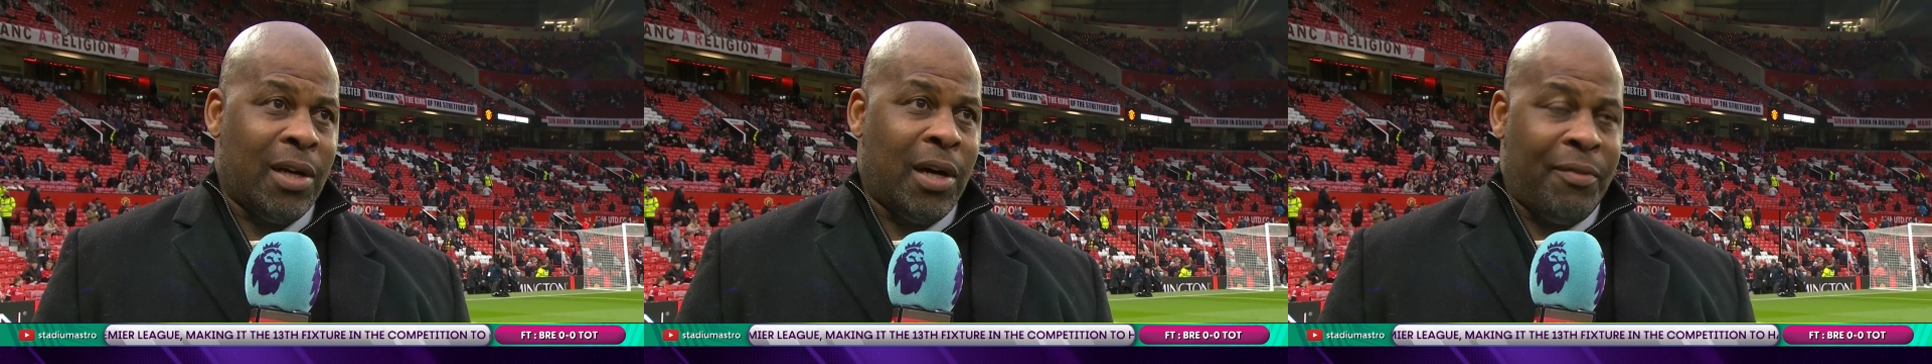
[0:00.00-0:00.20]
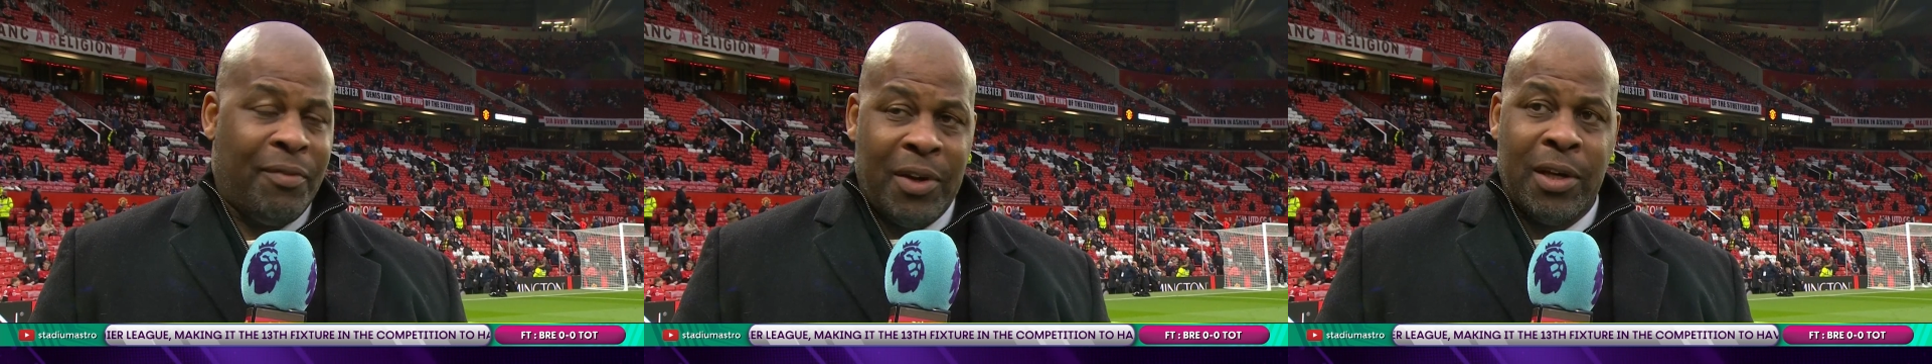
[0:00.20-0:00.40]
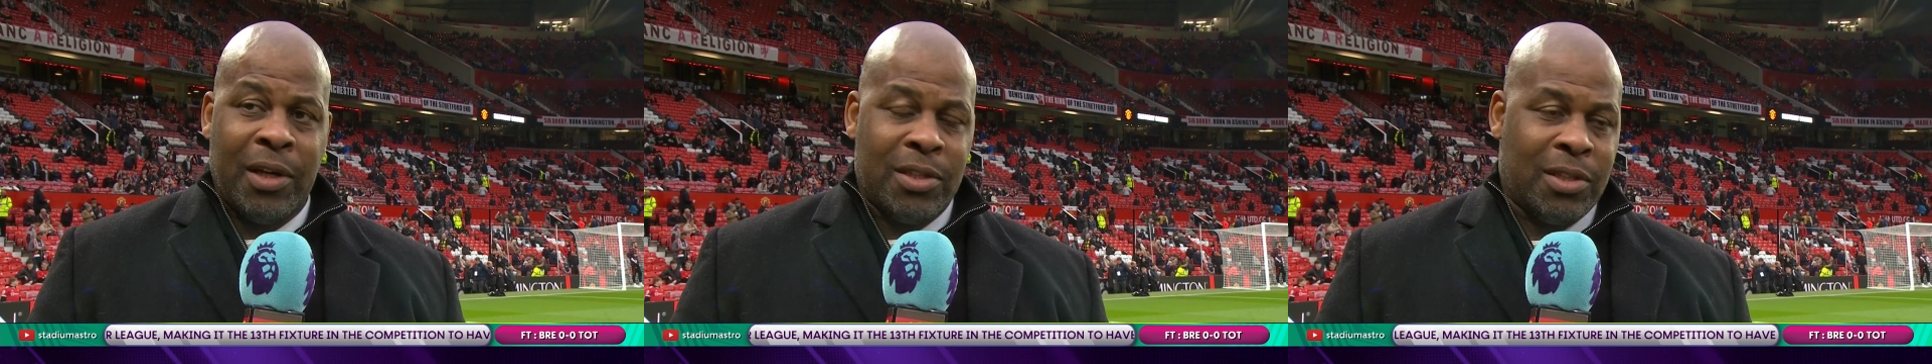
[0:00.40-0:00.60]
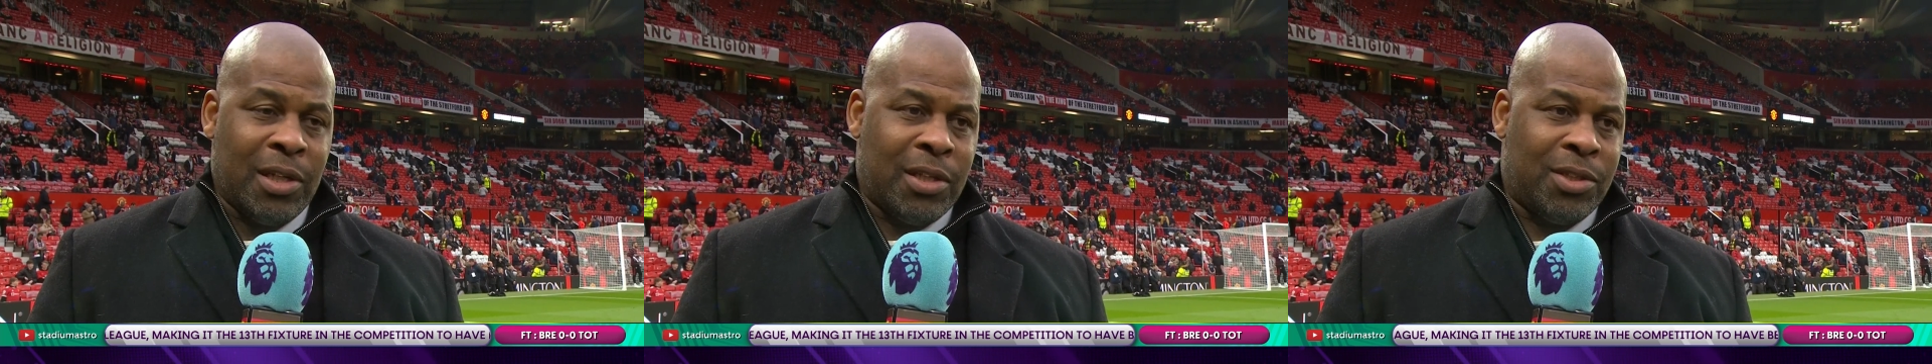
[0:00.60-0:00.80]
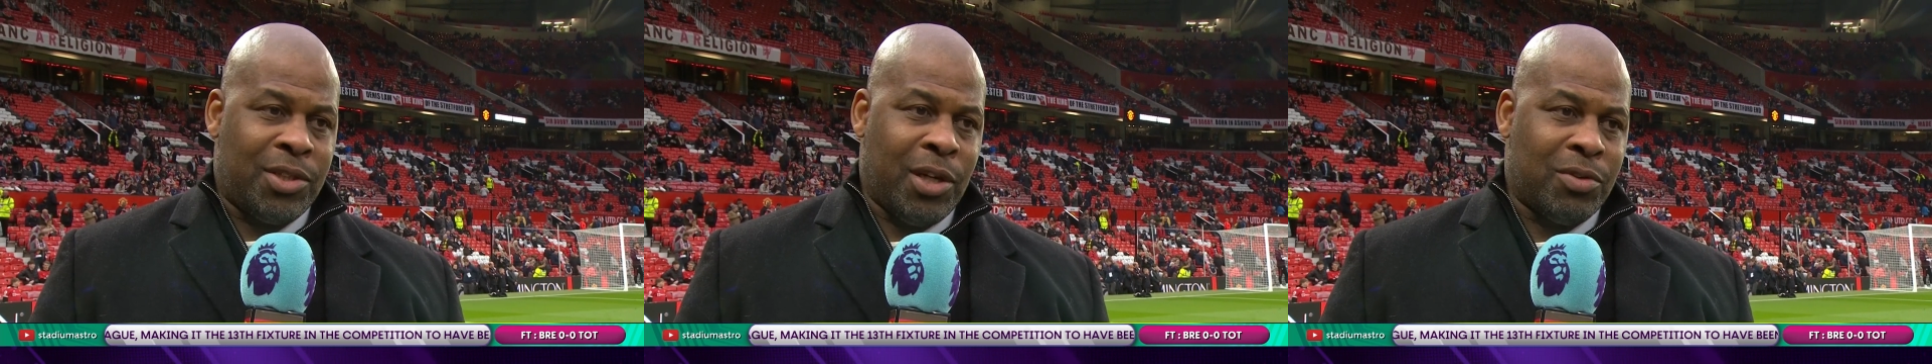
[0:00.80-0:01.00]
I think, as,
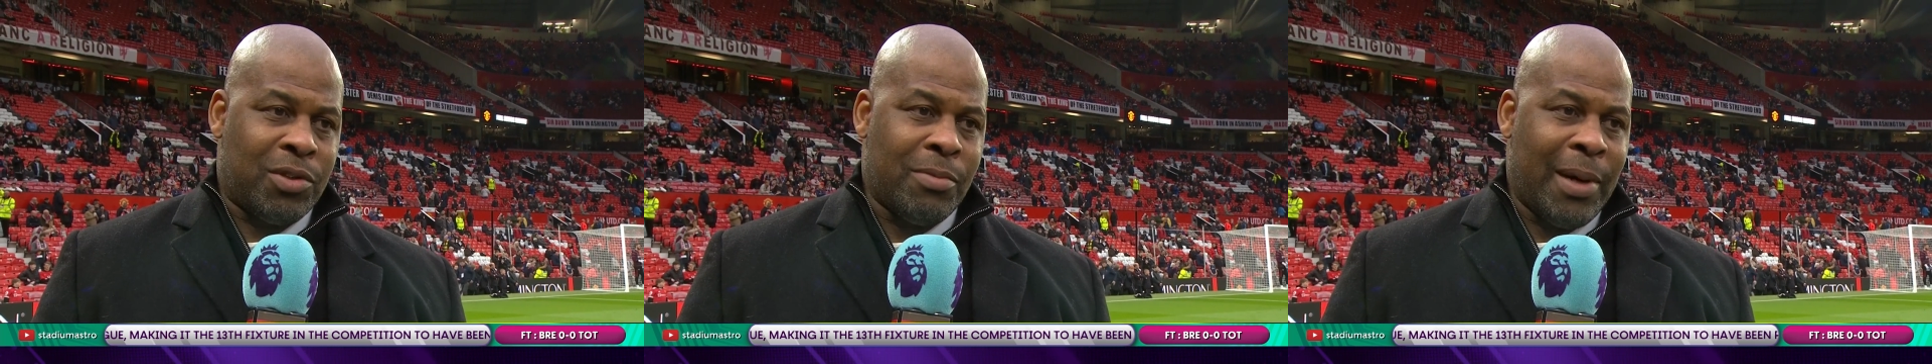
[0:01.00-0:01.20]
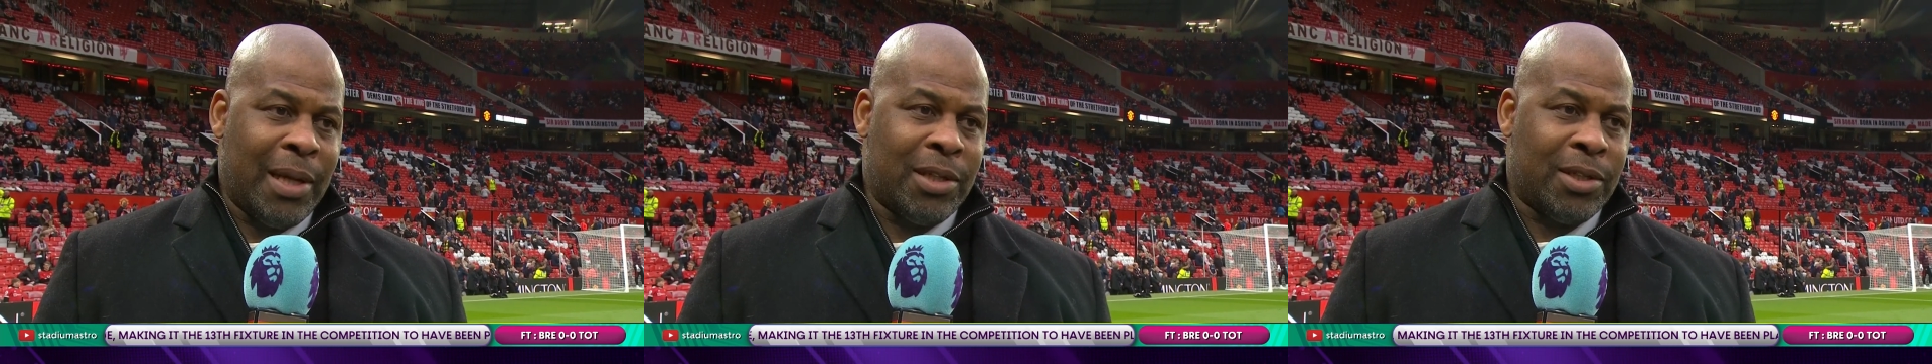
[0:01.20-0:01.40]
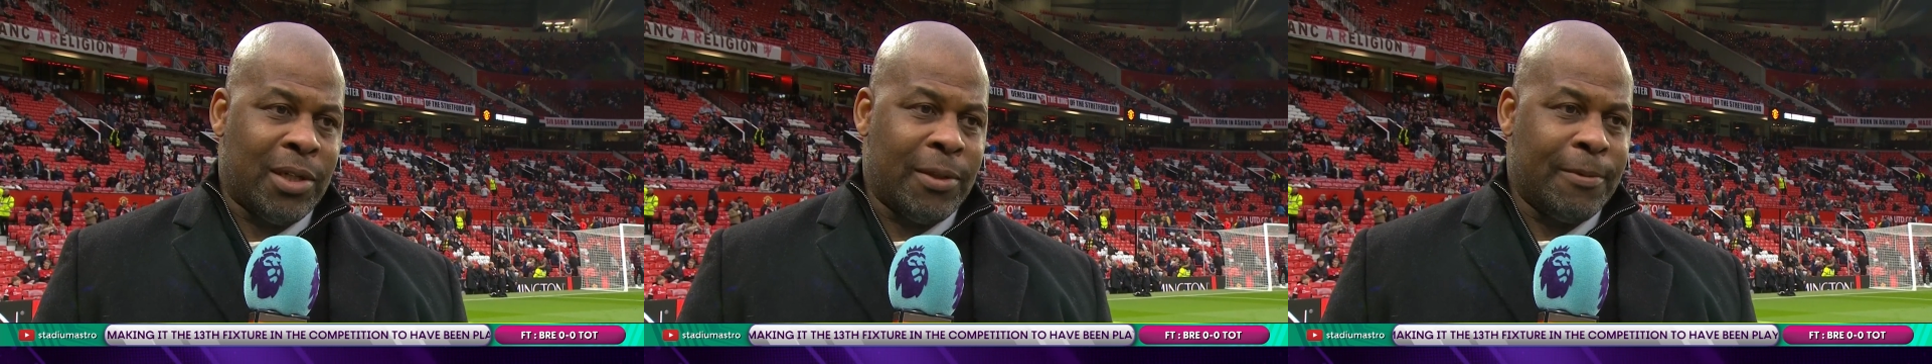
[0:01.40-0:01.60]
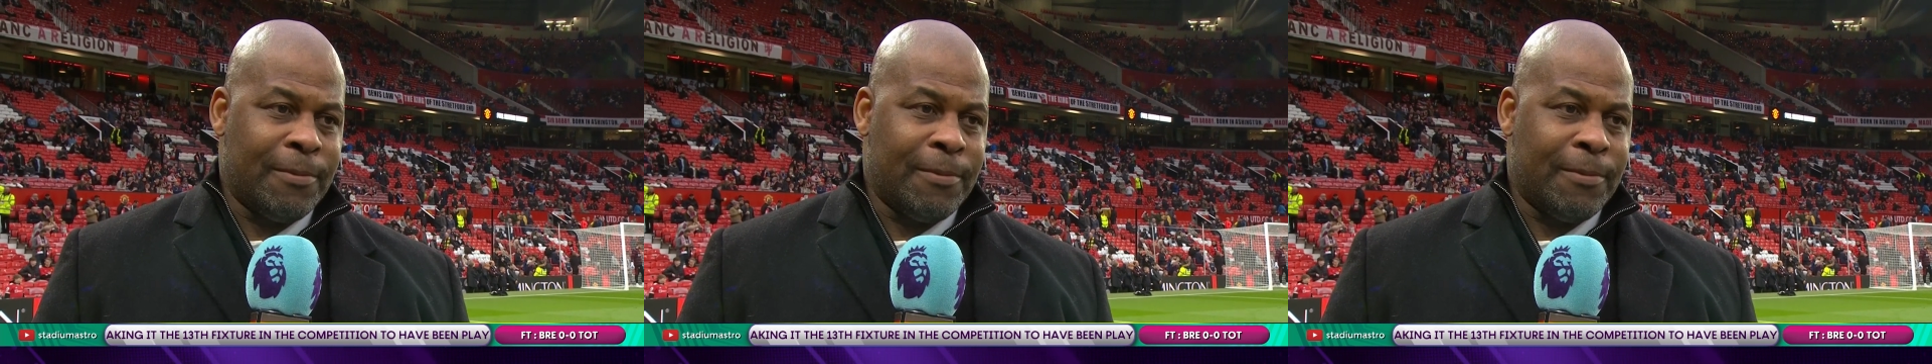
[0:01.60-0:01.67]
as Chelsea manager.